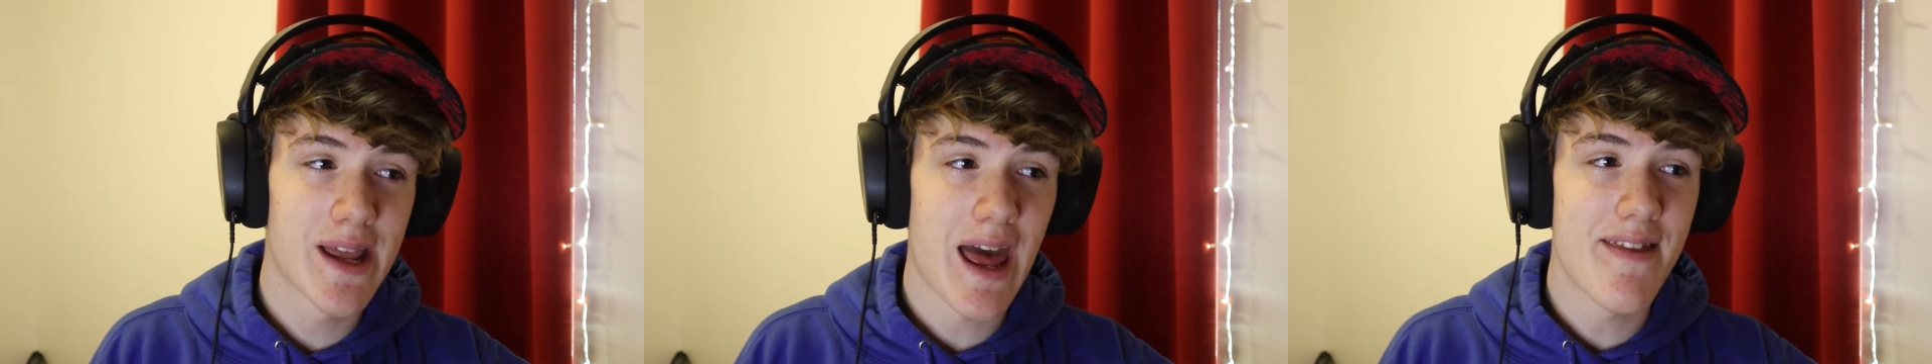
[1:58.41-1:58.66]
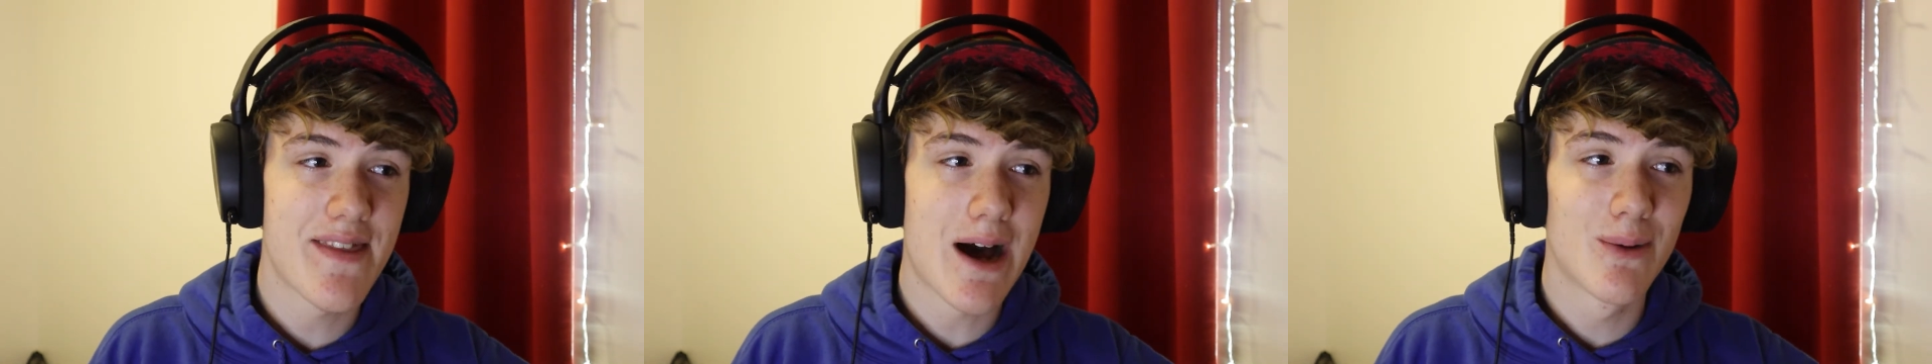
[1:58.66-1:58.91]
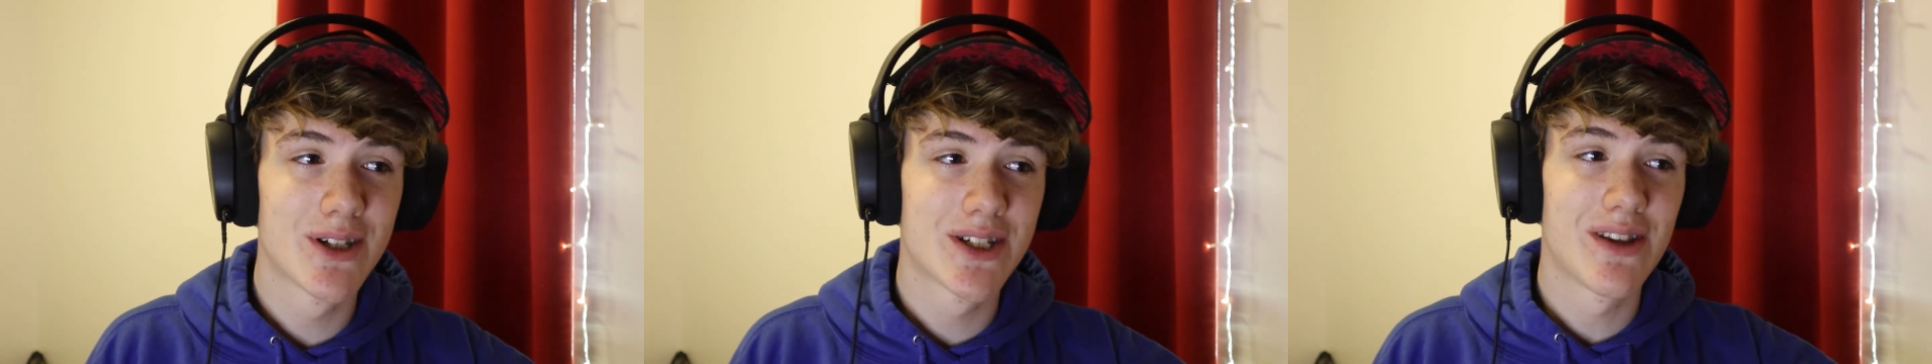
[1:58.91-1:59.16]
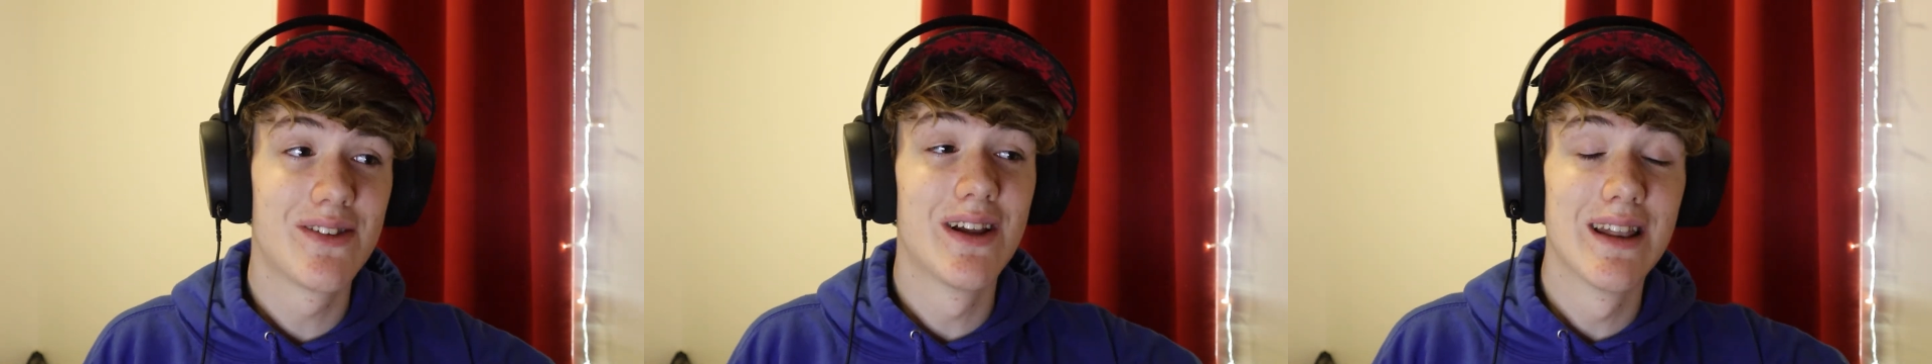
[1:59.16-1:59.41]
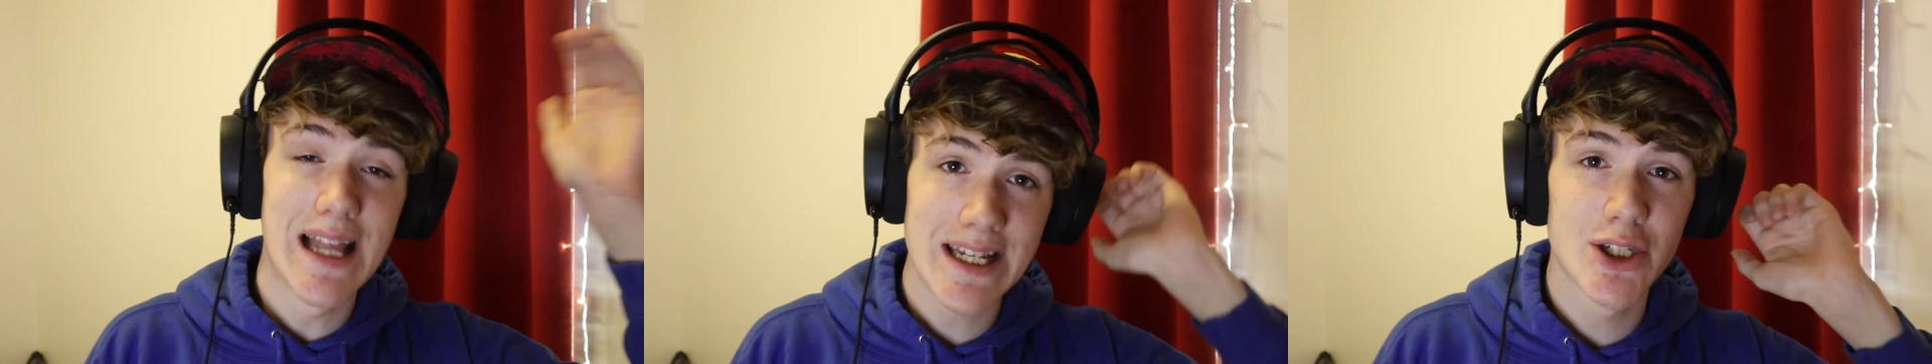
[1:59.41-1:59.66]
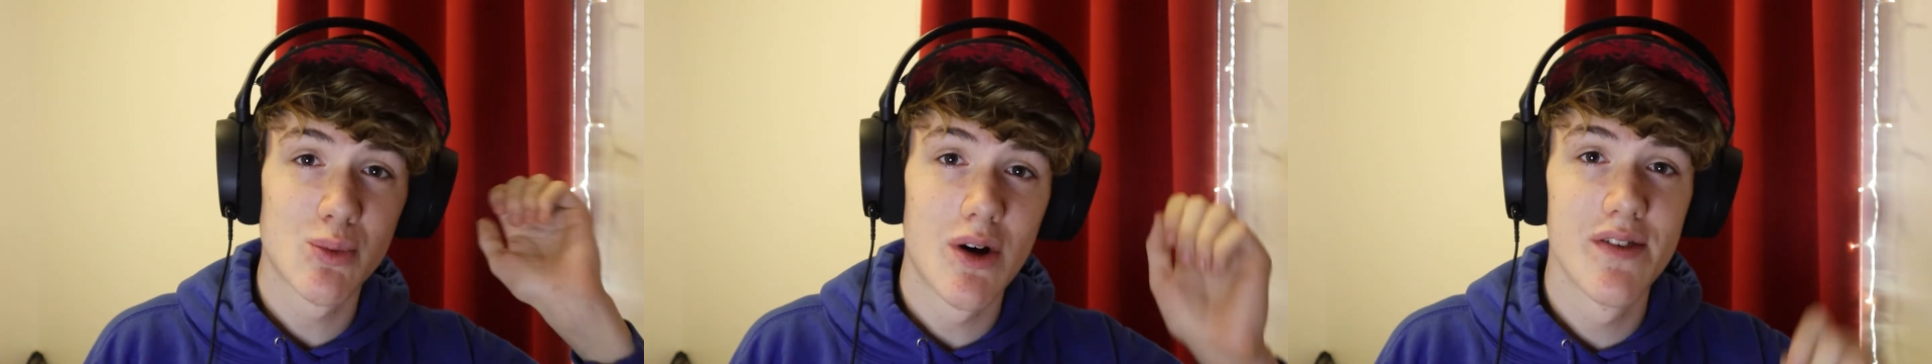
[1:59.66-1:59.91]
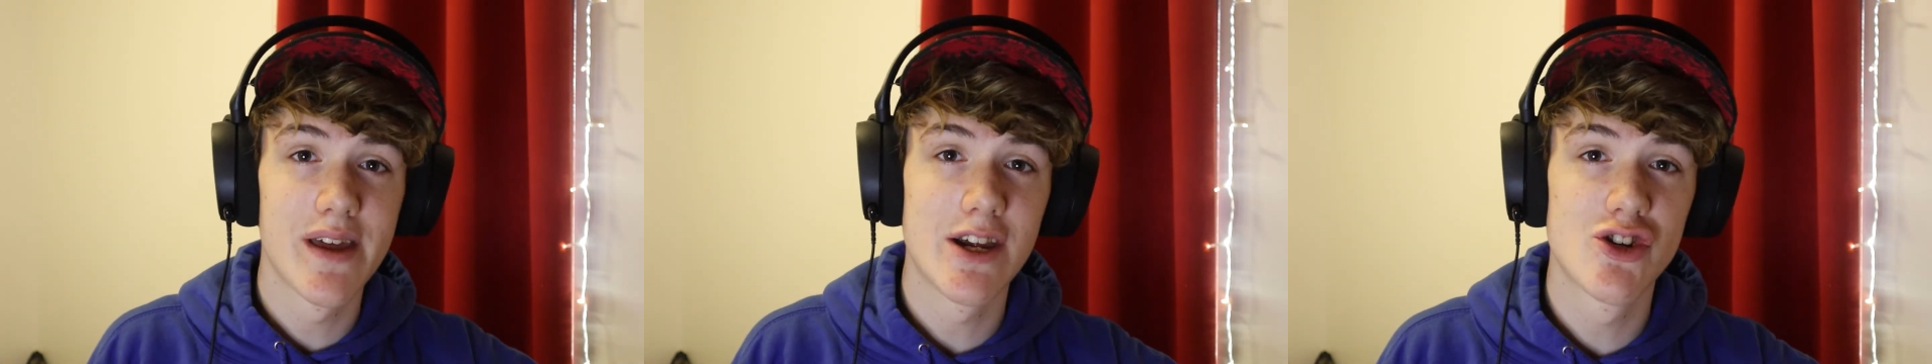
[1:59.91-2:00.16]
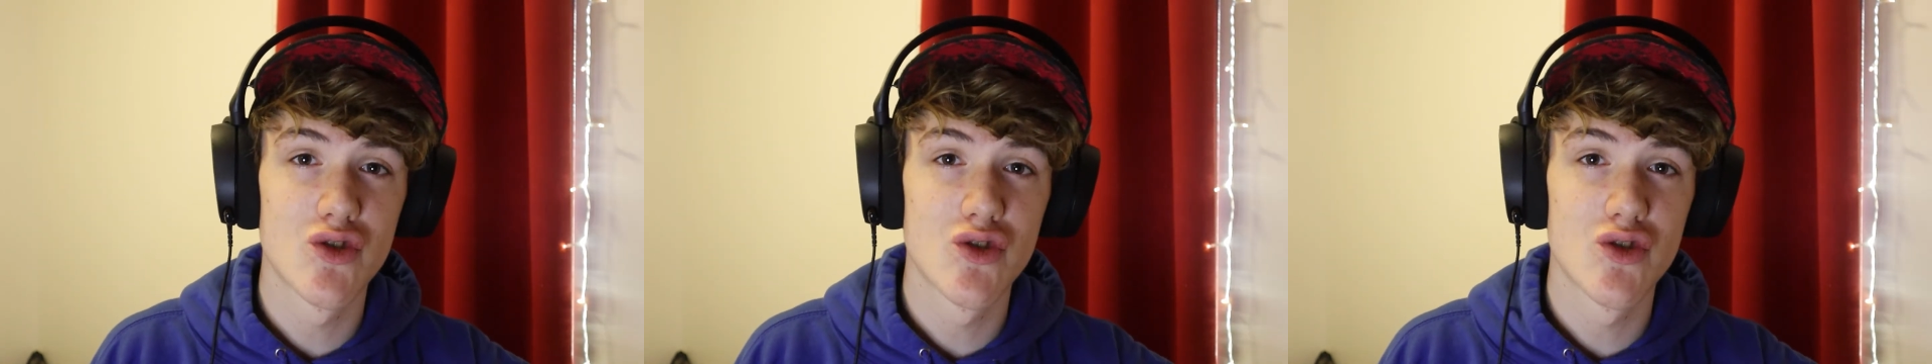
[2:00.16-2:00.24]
Again, that was the last one they